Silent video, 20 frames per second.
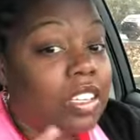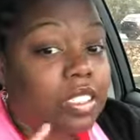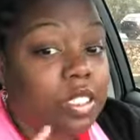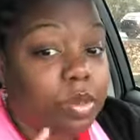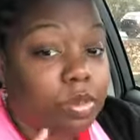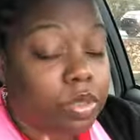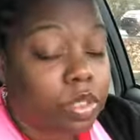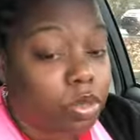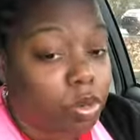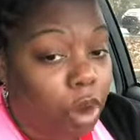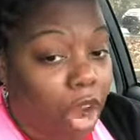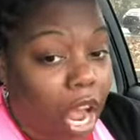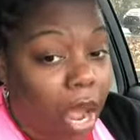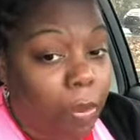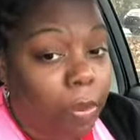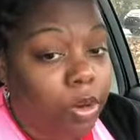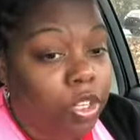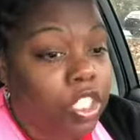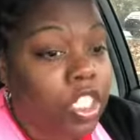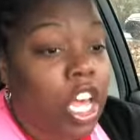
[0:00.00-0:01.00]

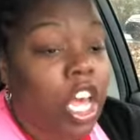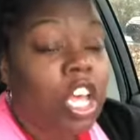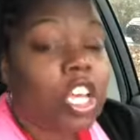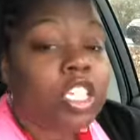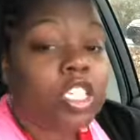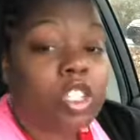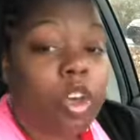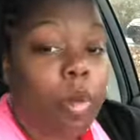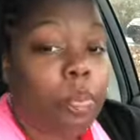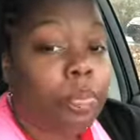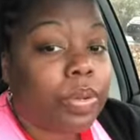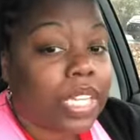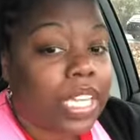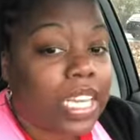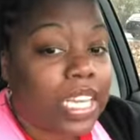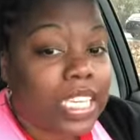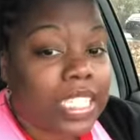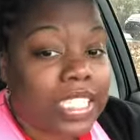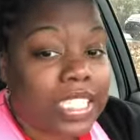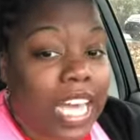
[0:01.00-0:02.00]
subscribers. So
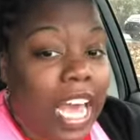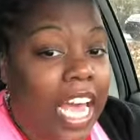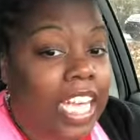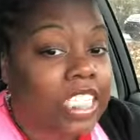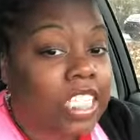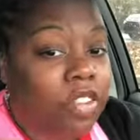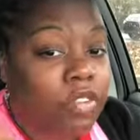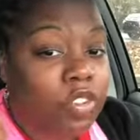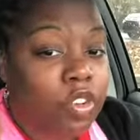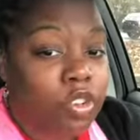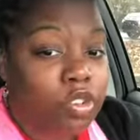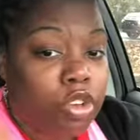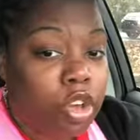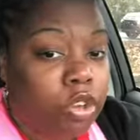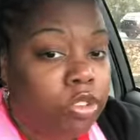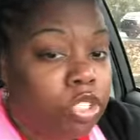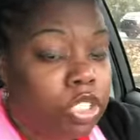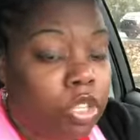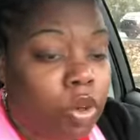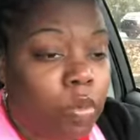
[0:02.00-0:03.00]
please, guys, if you
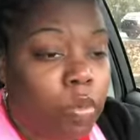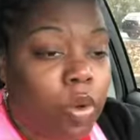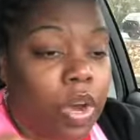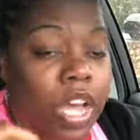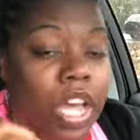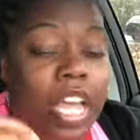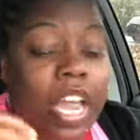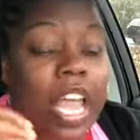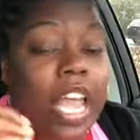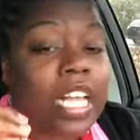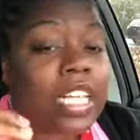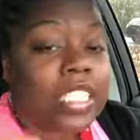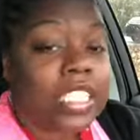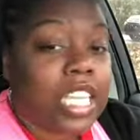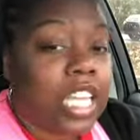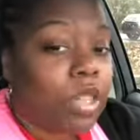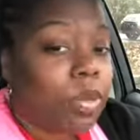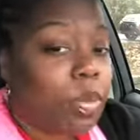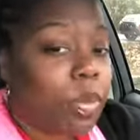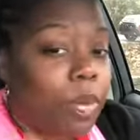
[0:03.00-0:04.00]
know someone,
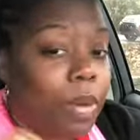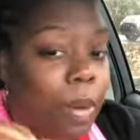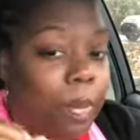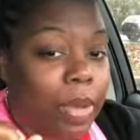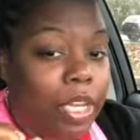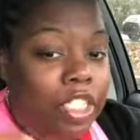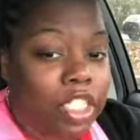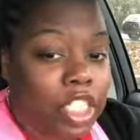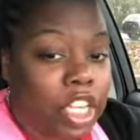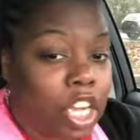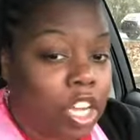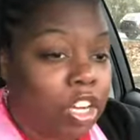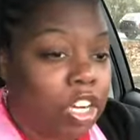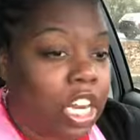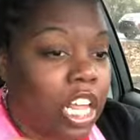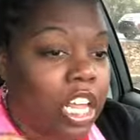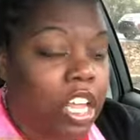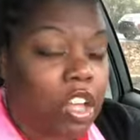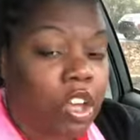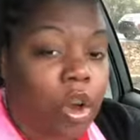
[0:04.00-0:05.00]
tell them about my channel.
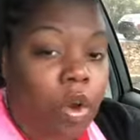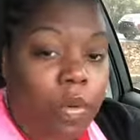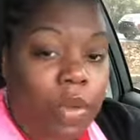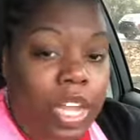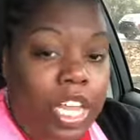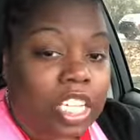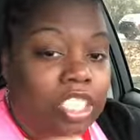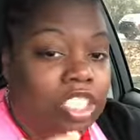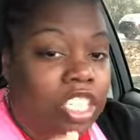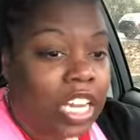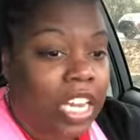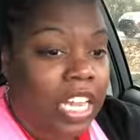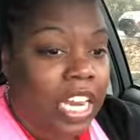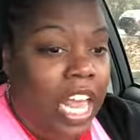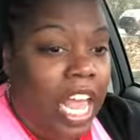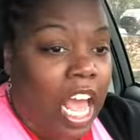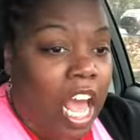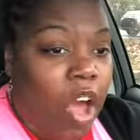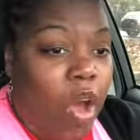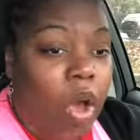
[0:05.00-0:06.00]
They can go in, check it
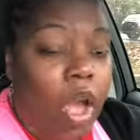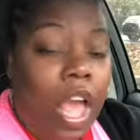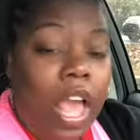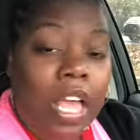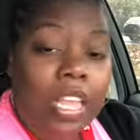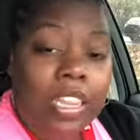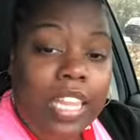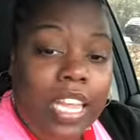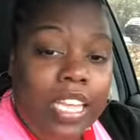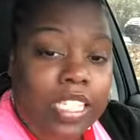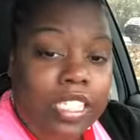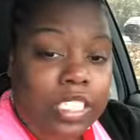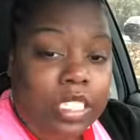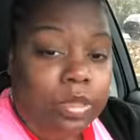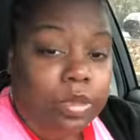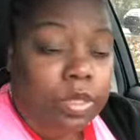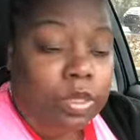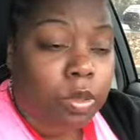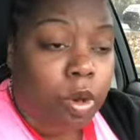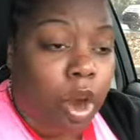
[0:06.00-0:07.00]
out. They can
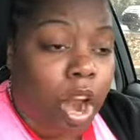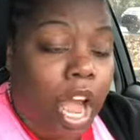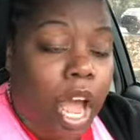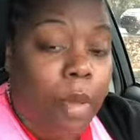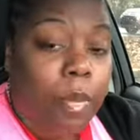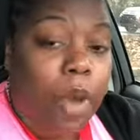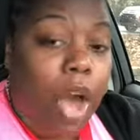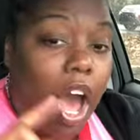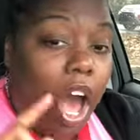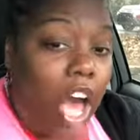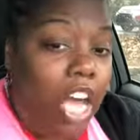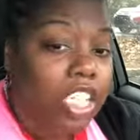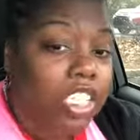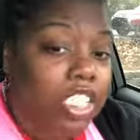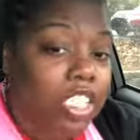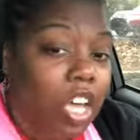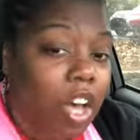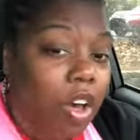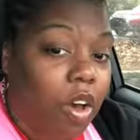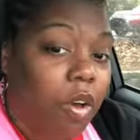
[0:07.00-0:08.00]
subscribe.
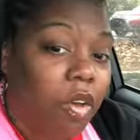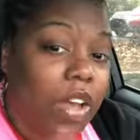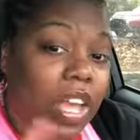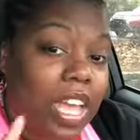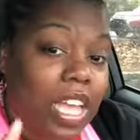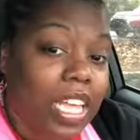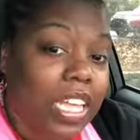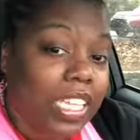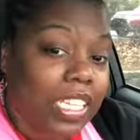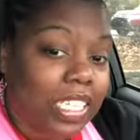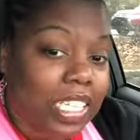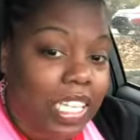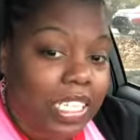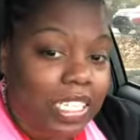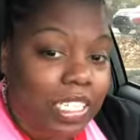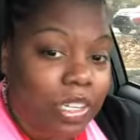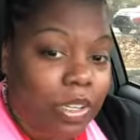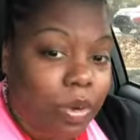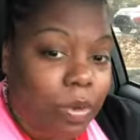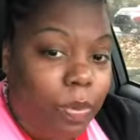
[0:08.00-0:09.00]
Also, click
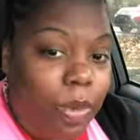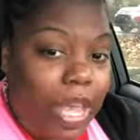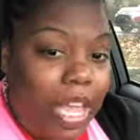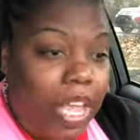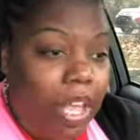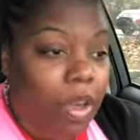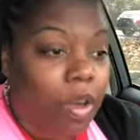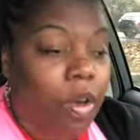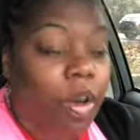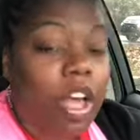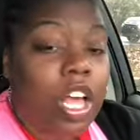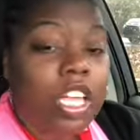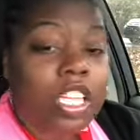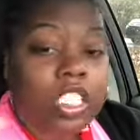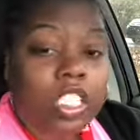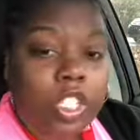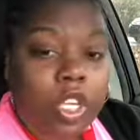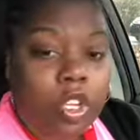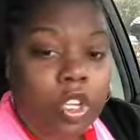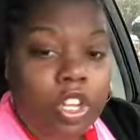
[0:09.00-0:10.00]
the little bell
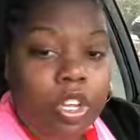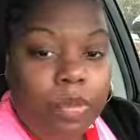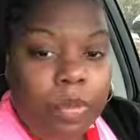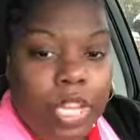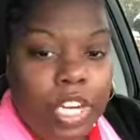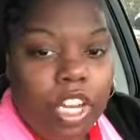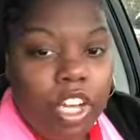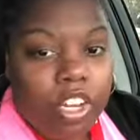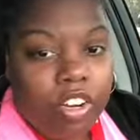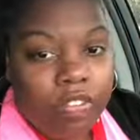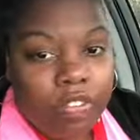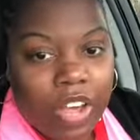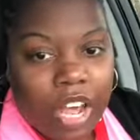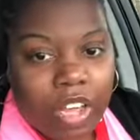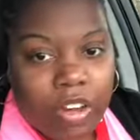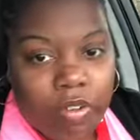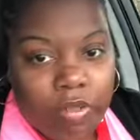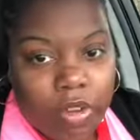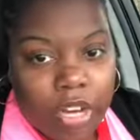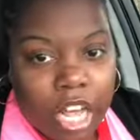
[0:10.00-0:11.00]
so you can be
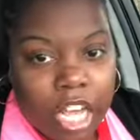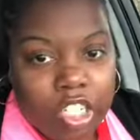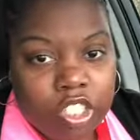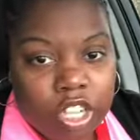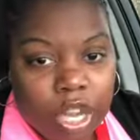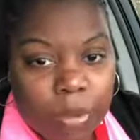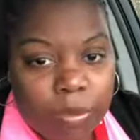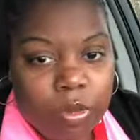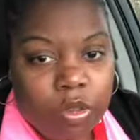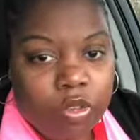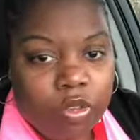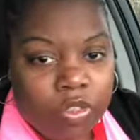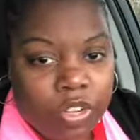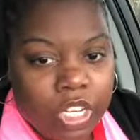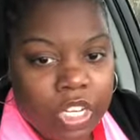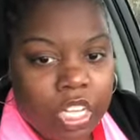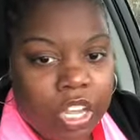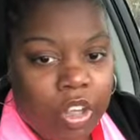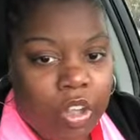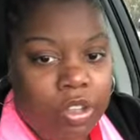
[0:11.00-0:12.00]
notified of when I drop new
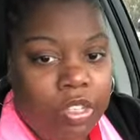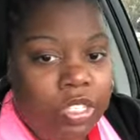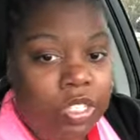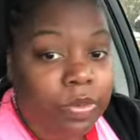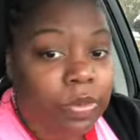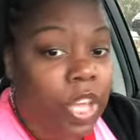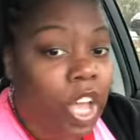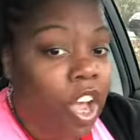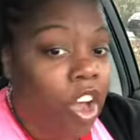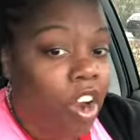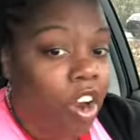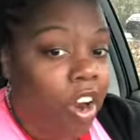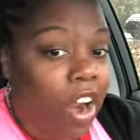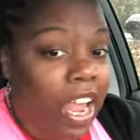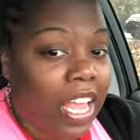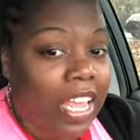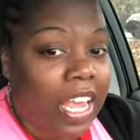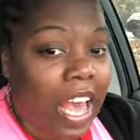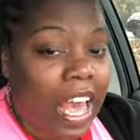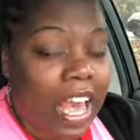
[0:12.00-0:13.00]
videos. All
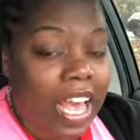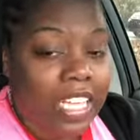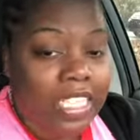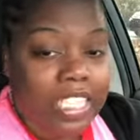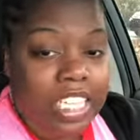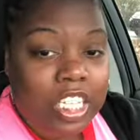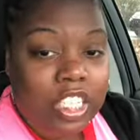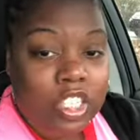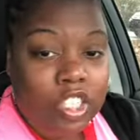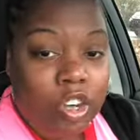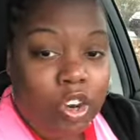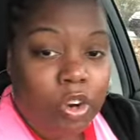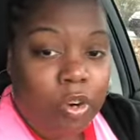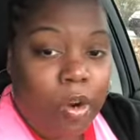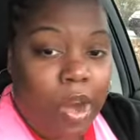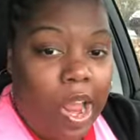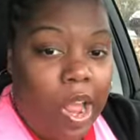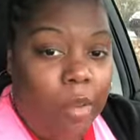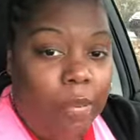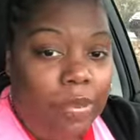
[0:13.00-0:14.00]
right, guys, it's your
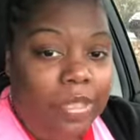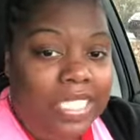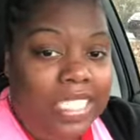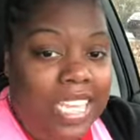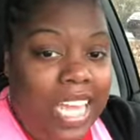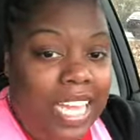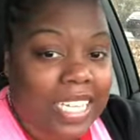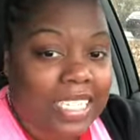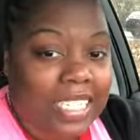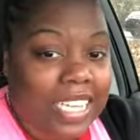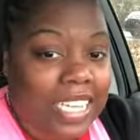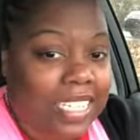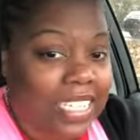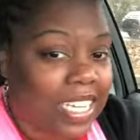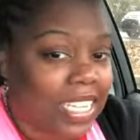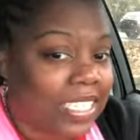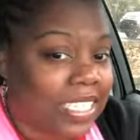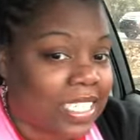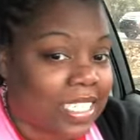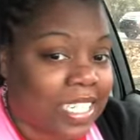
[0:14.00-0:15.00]
crown protected.
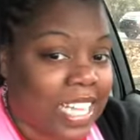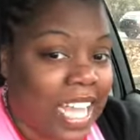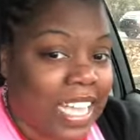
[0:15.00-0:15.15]
Until